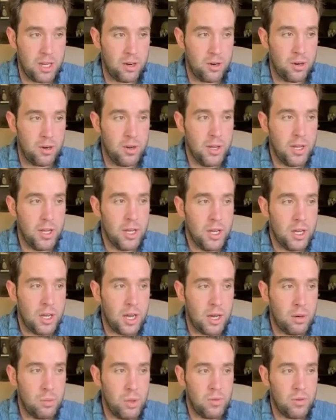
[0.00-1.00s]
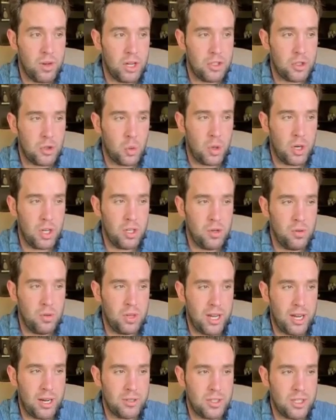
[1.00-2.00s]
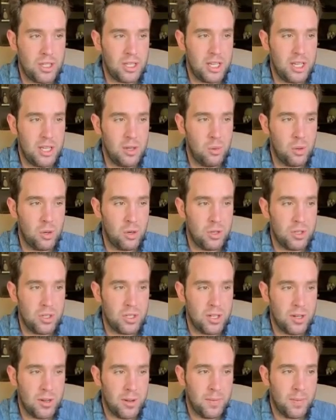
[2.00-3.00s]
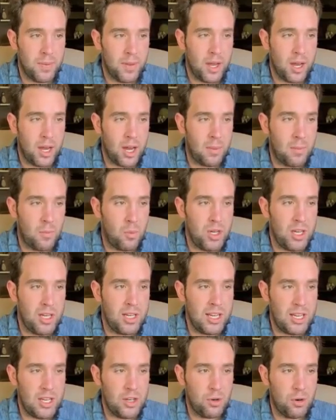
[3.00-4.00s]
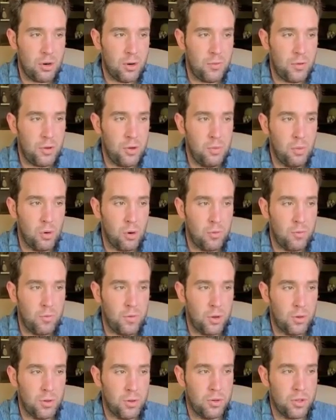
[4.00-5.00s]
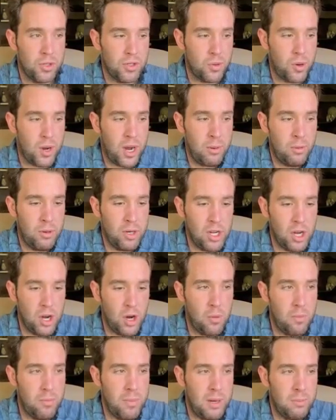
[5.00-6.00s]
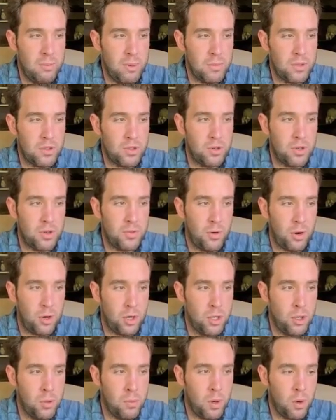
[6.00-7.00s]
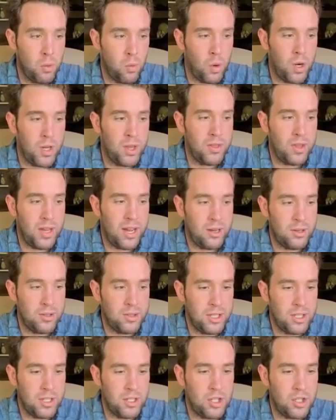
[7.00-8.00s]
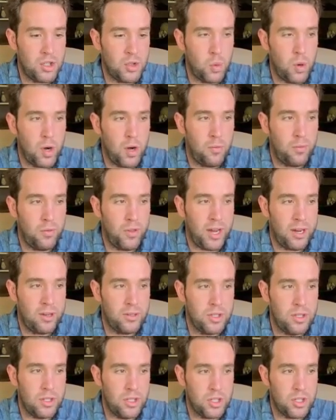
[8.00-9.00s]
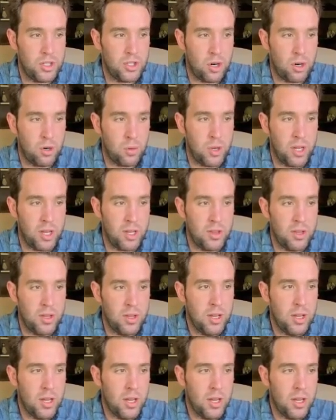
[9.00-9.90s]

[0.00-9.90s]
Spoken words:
here. We've got 22,000 keywords. We need to enter a few more filters. So I would go minimum search volume 1,000 to 12,000 to start with.